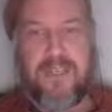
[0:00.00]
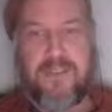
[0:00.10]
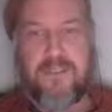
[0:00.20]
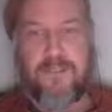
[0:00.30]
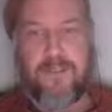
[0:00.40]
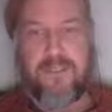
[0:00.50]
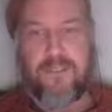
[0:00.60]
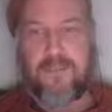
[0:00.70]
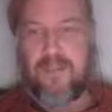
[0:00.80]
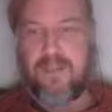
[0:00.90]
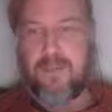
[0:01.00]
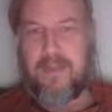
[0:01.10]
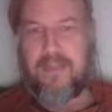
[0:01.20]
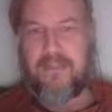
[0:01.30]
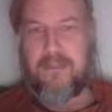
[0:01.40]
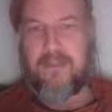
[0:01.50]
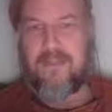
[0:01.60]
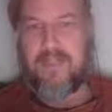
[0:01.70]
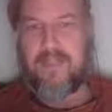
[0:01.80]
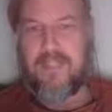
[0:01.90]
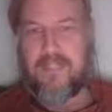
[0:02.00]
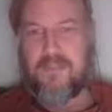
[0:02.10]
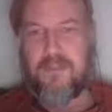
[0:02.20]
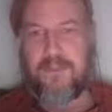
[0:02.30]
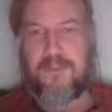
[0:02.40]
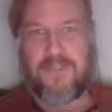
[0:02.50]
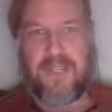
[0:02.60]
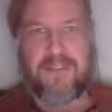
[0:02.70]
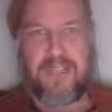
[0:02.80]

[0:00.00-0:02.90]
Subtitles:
I just want to talk about some of the issues that